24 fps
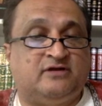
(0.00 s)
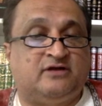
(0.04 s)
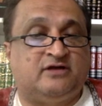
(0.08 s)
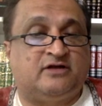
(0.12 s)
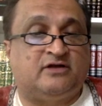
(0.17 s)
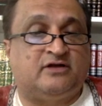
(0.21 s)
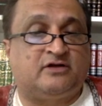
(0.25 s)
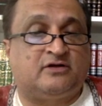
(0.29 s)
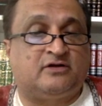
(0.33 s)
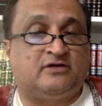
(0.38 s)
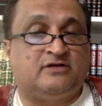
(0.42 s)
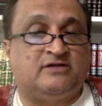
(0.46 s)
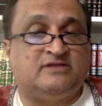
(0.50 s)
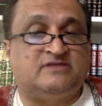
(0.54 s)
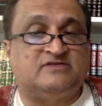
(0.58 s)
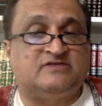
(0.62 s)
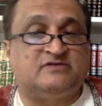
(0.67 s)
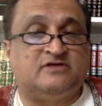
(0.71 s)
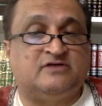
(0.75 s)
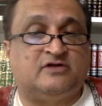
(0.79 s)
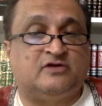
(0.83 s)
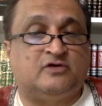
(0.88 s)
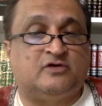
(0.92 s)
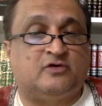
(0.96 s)
occurrence or
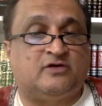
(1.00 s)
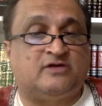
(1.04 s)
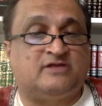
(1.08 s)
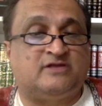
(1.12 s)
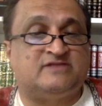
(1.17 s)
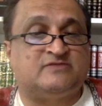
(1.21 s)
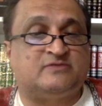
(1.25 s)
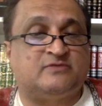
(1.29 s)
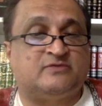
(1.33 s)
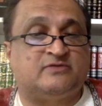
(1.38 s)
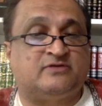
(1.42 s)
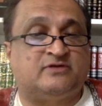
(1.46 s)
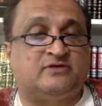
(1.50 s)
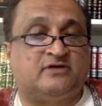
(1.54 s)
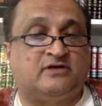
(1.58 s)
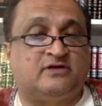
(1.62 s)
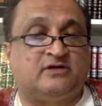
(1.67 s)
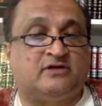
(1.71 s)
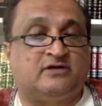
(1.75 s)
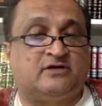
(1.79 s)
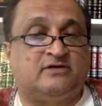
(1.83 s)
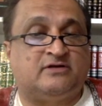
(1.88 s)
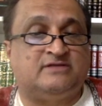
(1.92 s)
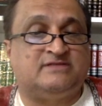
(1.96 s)
in accordance with their
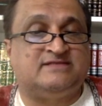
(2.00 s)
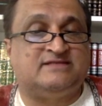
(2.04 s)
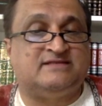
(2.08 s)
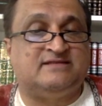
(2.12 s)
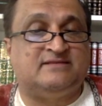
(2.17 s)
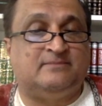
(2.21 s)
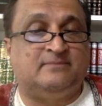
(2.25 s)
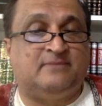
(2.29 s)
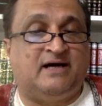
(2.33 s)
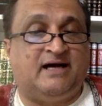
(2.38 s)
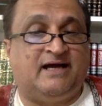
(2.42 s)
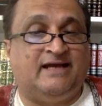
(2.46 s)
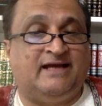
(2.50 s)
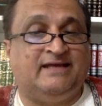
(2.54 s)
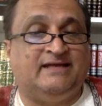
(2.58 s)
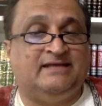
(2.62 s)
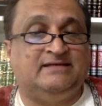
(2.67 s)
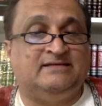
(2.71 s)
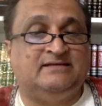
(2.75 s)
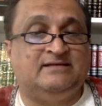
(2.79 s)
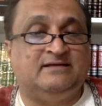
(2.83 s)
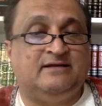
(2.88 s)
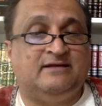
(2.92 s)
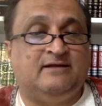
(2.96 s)
occurrence in the
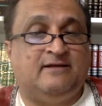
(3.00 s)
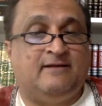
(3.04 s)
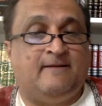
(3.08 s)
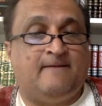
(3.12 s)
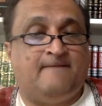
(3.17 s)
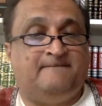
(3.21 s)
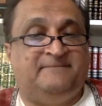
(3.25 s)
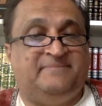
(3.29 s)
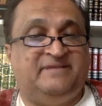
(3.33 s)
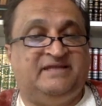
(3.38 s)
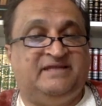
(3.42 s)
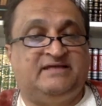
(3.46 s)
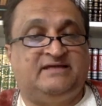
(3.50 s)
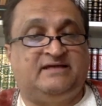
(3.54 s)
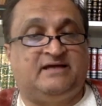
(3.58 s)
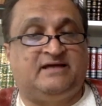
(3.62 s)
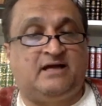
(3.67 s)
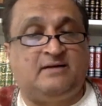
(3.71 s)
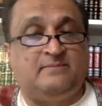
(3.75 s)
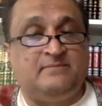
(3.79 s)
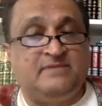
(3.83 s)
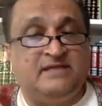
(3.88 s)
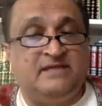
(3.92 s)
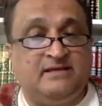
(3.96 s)
mind
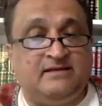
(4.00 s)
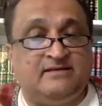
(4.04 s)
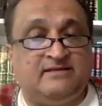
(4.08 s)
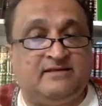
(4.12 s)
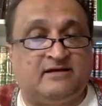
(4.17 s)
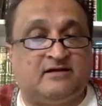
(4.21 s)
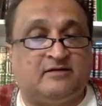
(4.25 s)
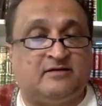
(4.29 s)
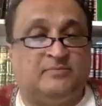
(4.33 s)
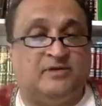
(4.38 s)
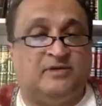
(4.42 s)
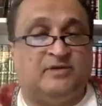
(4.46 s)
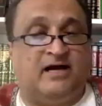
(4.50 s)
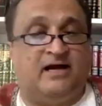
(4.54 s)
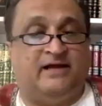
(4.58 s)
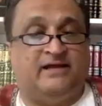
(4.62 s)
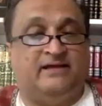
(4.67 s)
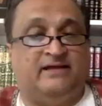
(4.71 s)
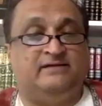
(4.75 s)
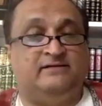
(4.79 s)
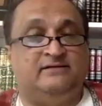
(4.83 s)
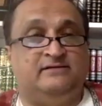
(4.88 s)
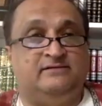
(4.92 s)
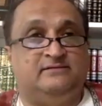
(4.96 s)
becoming thereby
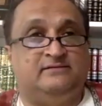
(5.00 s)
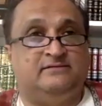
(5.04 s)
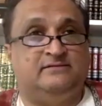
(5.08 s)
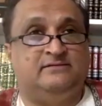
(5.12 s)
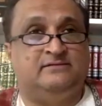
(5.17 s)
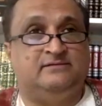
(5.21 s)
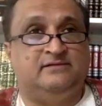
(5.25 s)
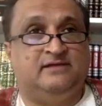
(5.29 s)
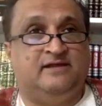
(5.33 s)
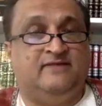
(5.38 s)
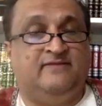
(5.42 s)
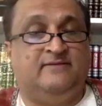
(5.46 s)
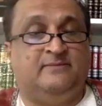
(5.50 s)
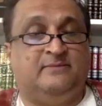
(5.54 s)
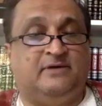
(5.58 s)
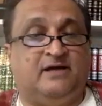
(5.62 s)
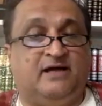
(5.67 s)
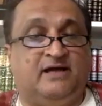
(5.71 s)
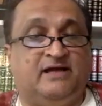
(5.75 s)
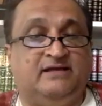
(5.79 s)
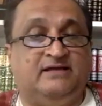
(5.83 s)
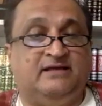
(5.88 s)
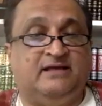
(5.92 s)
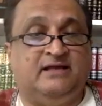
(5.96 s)
in the
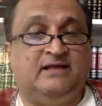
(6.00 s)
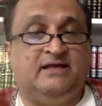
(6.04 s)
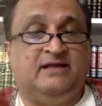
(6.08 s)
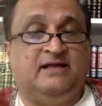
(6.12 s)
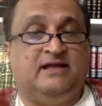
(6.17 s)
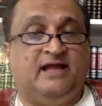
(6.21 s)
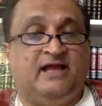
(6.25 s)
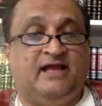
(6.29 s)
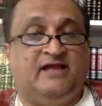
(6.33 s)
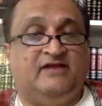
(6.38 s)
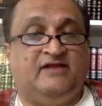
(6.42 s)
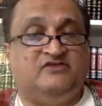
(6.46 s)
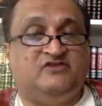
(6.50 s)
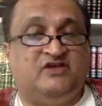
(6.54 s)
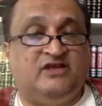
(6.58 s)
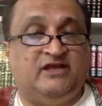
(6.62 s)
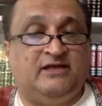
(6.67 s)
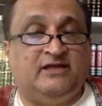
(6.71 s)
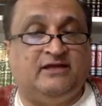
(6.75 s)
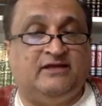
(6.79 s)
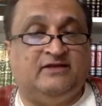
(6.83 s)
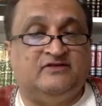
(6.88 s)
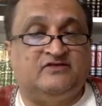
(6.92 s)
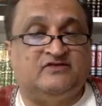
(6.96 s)
mind a
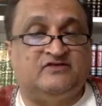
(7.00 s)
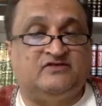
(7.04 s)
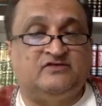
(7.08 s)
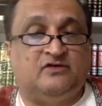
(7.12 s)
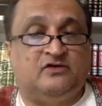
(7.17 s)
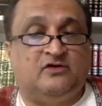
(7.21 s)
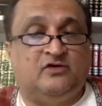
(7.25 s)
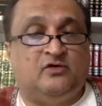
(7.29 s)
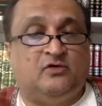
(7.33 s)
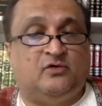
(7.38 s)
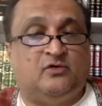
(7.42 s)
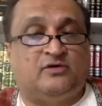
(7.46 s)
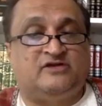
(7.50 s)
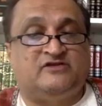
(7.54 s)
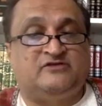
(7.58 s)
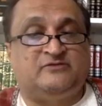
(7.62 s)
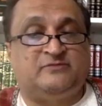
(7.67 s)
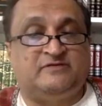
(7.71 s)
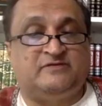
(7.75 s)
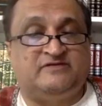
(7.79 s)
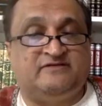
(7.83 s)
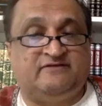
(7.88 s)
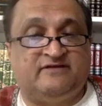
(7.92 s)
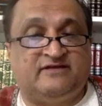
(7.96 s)
genus or a
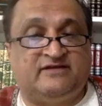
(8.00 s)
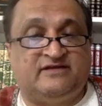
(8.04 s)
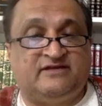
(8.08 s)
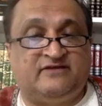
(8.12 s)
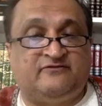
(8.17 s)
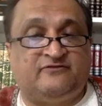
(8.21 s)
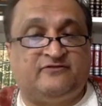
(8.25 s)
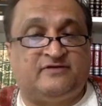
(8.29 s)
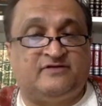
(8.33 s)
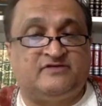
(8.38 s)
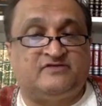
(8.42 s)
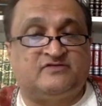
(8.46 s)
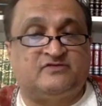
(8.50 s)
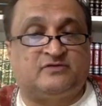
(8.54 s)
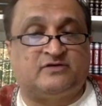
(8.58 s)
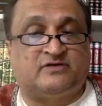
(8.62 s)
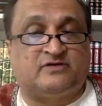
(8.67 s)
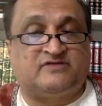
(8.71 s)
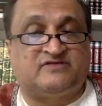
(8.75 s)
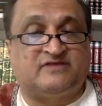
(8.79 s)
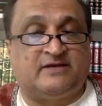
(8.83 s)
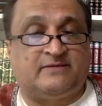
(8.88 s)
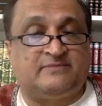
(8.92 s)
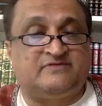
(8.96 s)
specific difference or a
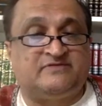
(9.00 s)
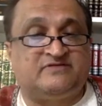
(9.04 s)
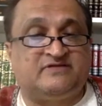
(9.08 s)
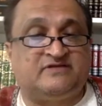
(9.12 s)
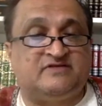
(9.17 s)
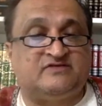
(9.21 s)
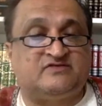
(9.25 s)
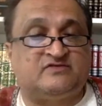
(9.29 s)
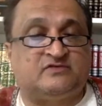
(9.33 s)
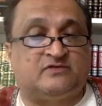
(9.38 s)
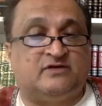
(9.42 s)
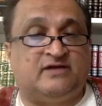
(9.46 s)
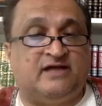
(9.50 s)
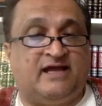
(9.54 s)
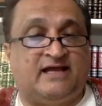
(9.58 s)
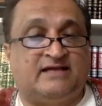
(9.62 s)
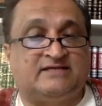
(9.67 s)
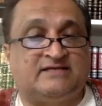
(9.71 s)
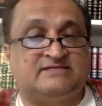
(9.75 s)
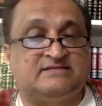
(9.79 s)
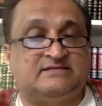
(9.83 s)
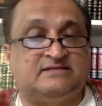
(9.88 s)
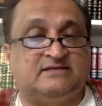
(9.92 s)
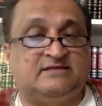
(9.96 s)
substance or an
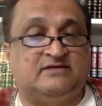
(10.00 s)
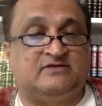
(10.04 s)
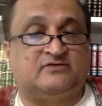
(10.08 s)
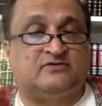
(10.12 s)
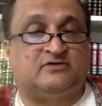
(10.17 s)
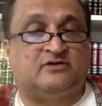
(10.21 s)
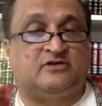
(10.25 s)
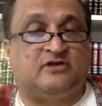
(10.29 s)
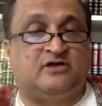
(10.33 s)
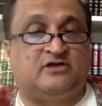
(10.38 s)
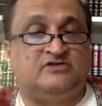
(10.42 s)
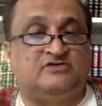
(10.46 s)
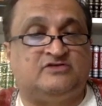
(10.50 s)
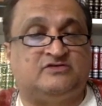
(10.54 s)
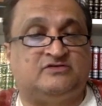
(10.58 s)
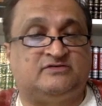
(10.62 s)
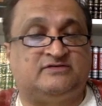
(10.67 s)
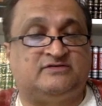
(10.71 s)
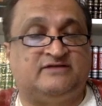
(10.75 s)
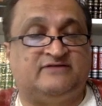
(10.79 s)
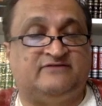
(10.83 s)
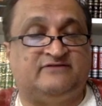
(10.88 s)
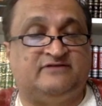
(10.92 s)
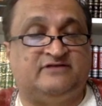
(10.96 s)
accident or a logical
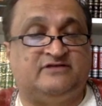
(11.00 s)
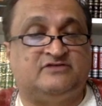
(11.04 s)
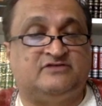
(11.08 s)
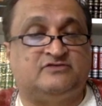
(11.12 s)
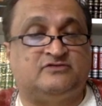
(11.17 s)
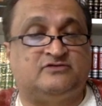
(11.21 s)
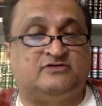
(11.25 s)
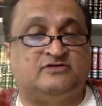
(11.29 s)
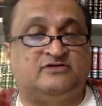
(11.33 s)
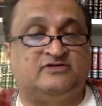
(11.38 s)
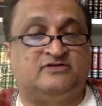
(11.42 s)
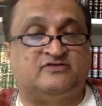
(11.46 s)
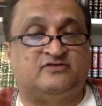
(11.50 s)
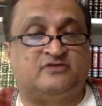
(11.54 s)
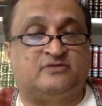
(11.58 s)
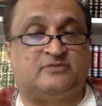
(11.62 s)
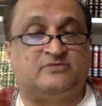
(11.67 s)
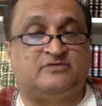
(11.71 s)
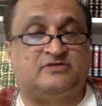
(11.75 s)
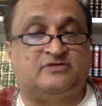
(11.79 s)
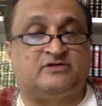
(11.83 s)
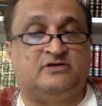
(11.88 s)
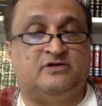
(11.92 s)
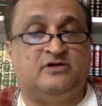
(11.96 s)
definition or a
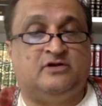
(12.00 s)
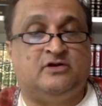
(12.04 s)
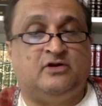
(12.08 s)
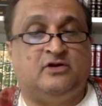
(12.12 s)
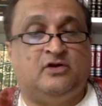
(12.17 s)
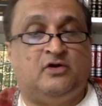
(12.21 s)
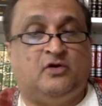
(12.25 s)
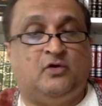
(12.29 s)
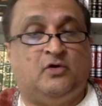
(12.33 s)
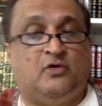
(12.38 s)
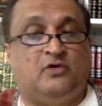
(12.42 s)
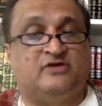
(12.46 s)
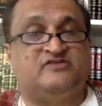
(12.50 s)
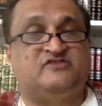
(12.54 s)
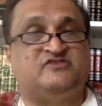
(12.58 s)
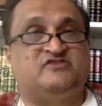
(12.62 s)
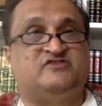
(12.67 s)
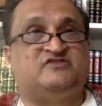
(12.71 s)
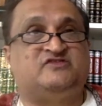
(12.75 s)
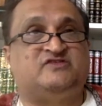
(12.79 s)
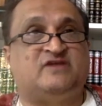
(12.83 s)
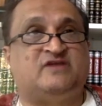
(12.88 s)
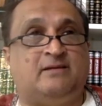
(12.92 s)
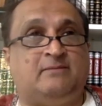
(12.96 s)
description or
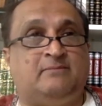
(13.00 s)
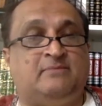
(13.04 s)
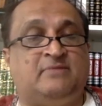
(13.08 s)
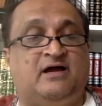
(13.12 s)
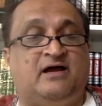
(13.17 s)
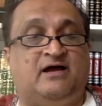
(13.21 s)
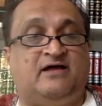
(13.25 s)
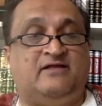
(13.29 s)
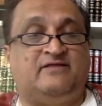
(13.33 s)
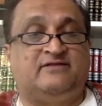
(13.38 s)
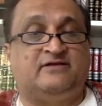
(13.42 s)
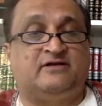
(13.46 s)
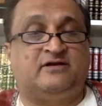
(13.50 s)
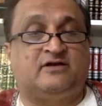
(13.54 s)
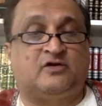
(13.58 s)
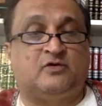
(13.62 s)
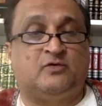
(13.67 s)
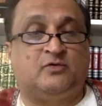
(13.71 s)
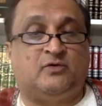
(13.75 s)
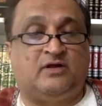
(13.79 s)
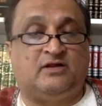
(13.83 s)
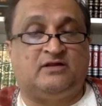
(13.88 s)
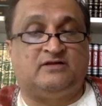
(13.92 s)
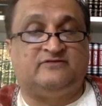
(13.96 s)
some other
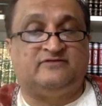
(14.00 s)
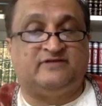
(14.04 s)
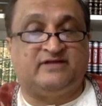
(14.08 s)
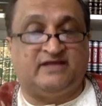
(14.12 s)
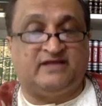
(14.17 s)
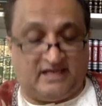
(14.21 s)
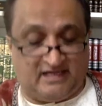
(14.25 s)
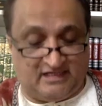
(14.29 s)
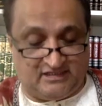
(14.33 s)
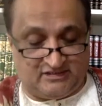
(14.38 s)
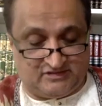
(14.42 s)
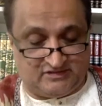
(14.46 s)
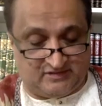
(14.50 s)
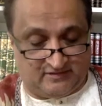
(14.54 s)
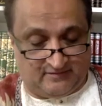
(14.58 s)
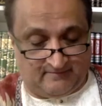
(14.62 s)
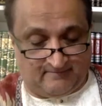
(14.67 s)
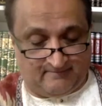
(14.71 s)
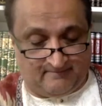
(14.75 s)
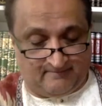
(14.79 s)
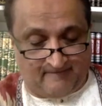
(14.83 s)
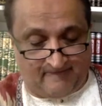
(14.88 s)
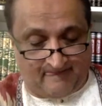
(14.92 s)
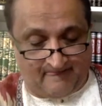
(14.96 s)

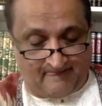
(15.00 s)
qualification